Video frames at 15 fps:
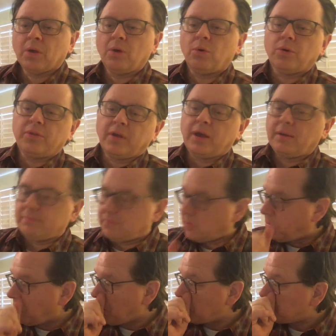
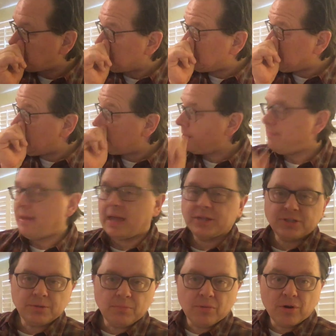or I should say, the
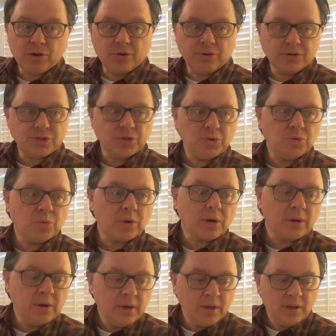Manson murderers who
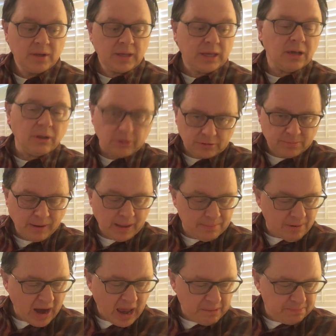were killed by
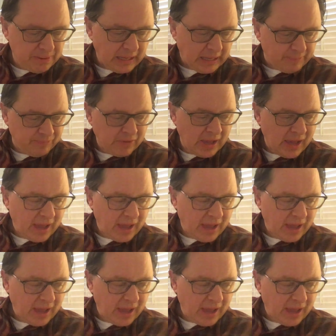Brad Pitt,